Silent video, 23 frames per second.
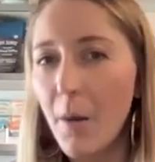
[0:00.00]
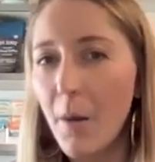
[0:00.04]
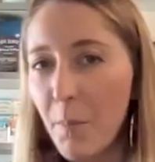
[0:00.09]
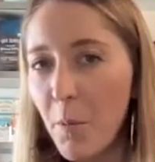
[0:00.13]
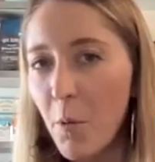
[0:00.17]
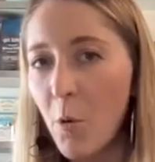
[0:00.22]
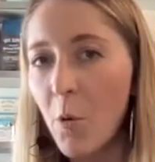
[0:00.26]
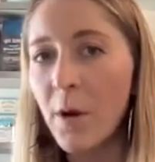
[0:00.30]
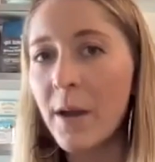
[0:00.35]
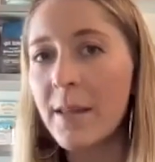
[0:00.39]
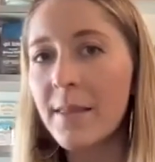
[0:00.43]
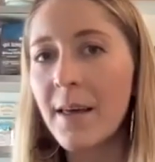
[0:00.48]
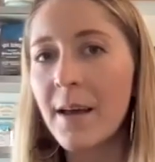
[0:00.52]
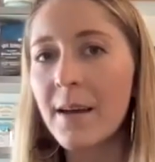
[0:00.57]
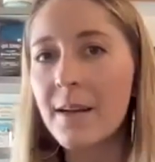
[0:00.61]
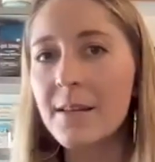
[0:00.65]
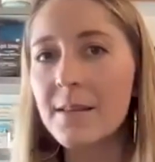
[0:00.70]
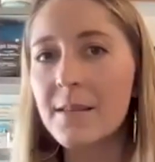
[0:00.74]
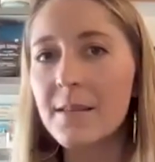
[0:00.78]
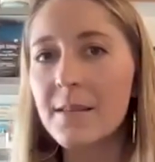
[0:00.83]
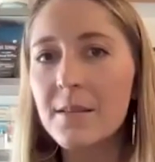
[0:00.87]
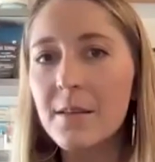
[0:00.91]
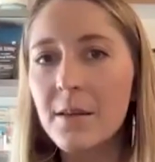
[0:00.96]
point that
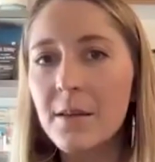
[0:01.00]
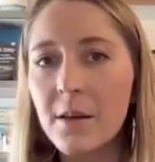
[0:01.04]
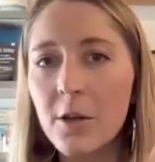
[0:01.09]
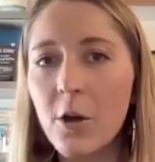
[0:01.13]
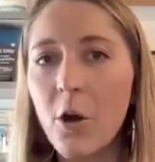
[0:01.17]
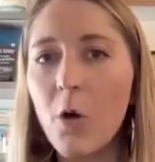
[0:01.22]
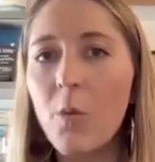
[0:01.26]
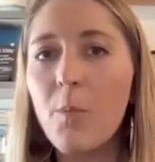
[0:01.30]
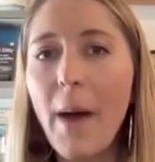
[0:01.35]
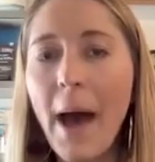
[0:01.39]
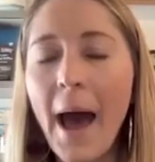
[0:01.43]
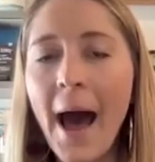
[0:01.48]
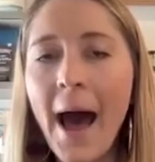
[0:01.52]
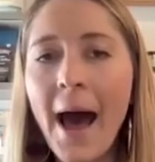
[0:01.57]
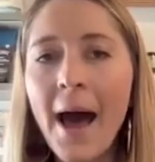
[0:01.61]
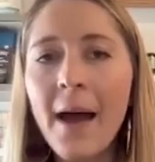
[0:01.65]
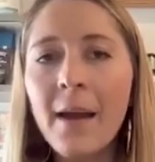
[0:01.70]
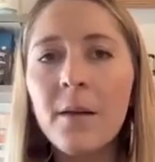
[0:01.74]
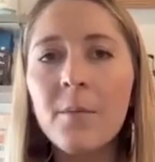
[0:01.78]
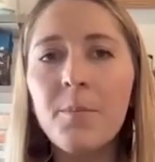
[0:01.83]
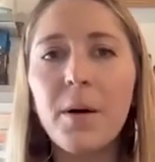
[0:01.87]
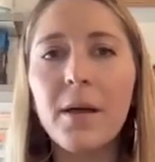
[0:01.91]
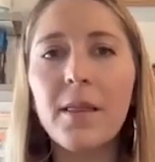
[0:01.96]
it's going to go
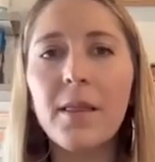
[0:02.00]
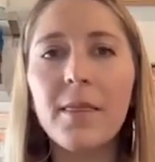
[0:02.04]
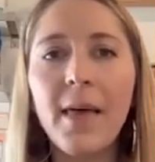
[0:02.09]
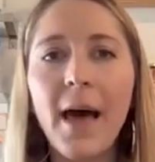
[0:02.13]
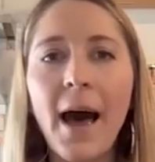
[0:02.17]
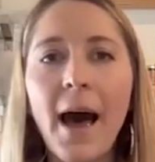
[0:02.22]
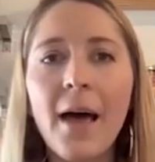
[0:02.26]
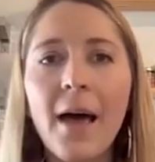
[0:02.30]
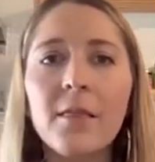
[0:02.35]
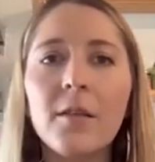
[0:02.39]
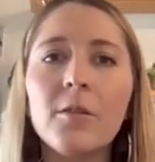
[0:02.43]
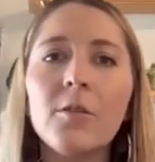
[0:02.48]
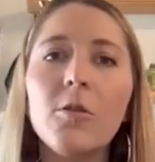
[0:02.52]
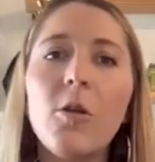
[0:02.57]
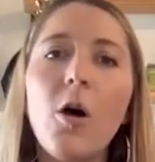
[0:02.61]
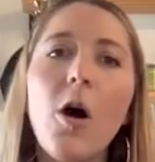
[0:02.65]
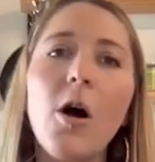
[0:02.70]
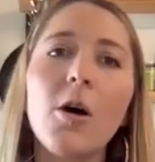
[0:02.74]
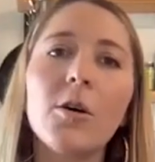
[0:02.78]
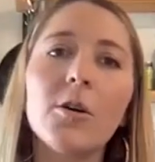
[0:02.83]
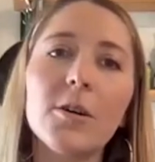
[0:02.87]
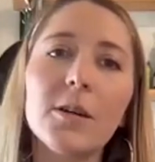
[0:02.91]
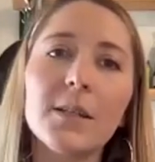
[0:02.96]
bad, but that the
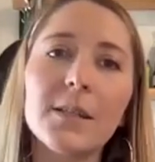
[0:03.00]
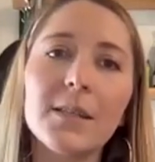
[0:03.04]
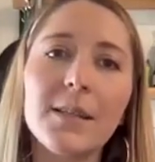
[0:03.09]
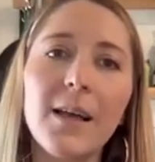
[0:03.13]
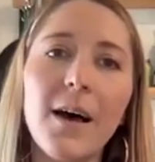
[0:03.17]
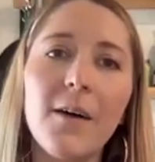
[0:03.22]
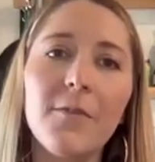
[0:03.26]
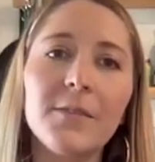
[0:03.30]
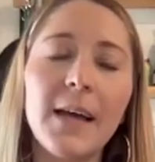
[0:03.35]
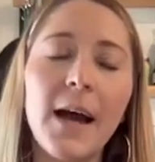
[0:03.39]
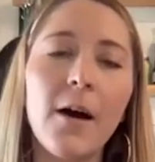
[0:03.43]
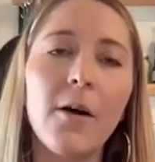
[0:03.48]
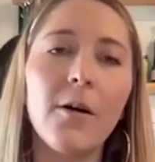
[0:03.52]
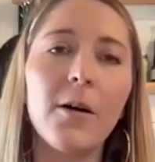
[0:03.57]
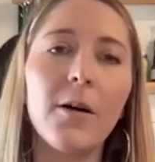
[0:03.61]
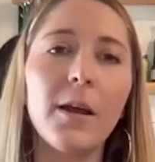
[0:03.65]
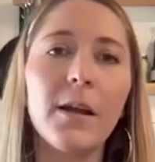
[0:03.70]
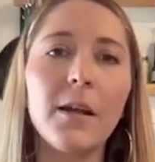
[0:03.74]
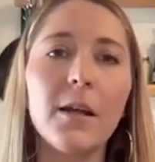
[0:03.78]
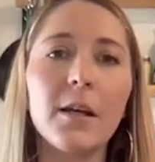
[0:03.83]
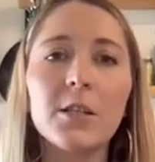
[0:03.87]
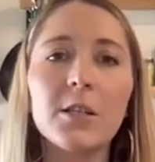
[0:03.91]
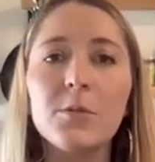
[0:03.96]
longer it's left out
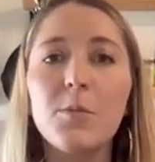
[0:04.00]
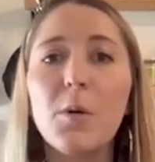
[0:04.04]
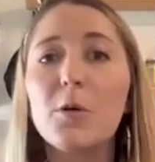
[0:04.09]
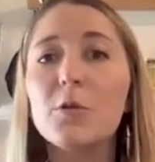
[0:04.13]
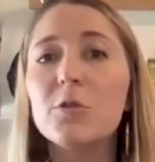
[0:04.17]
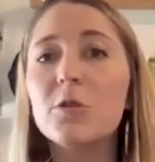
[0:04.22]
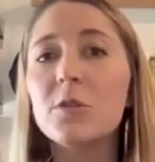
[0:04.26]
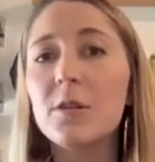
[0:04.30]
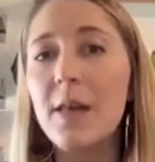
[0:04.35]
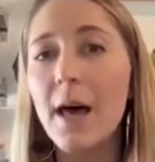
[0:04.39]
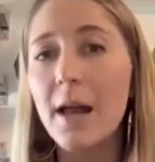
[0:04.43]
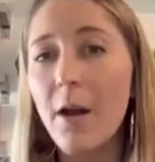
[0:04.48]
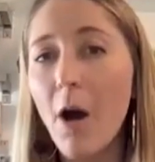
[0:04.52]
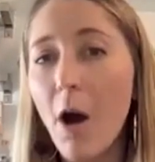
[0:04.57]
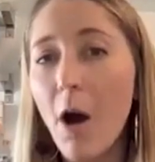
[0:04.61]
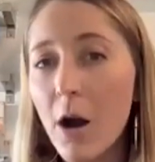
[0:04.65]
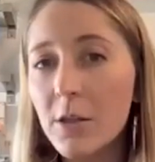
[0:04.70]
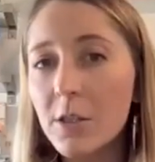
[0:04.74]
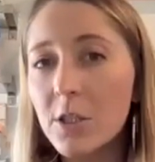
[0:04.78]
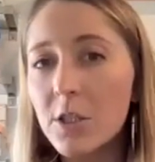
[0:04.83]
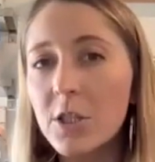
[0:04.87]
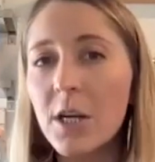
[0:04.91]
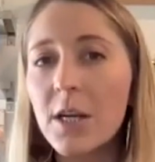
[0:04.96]
and exposed to that
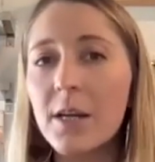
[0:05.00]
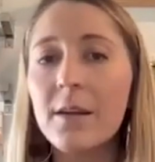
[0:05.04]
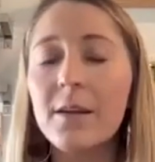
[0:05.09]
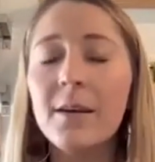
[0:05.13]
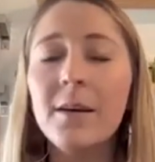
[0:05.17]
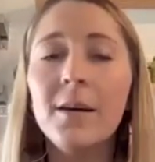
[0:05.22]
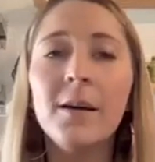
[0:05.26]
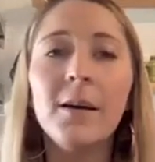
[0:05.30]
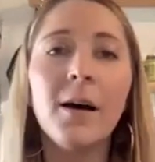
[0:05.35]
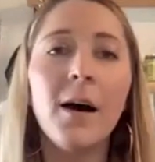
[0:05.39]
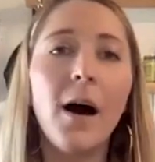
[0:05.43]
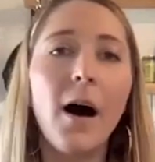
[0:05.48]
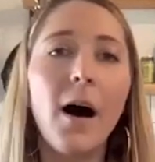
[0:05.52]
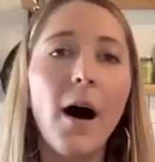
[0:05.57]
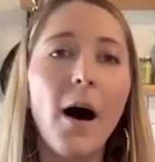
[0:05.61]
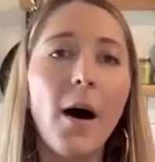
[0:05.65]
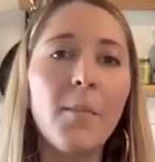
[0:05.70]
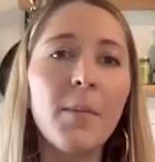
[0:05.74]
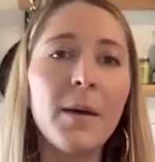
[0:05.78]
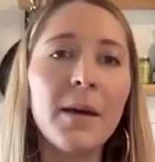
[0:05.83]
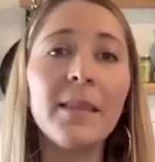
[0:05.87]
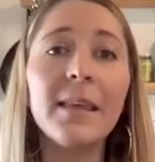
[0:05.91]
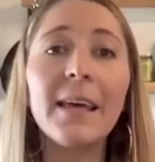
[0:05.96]
oxygen
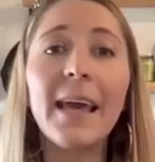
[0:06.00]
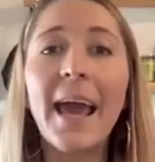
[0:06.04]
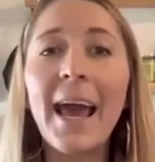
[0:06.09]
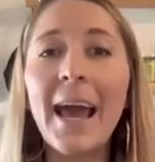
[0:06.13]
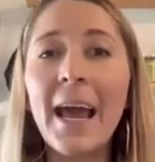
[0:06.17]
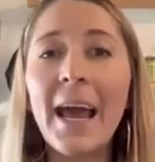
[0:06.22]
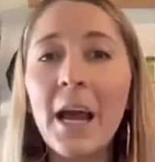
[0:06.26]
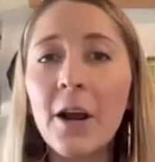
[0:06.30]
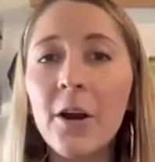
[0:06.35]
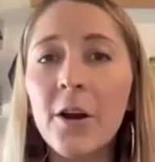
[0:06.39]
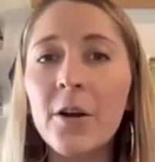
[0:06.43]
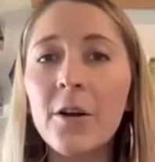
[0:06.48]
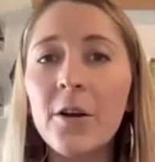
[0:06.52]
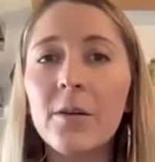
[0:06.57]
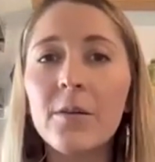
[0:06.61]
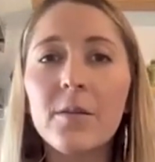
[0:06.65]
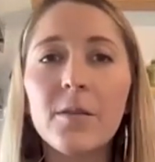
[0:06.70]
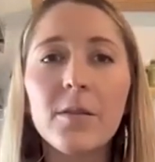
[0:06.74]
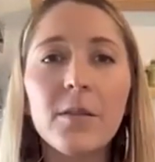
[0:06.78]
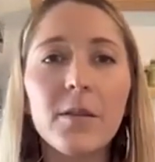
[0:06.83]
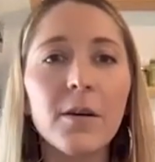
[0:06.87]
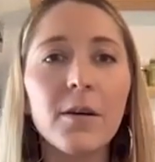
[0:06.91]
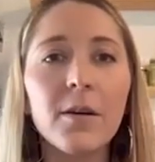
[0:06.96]
in the air,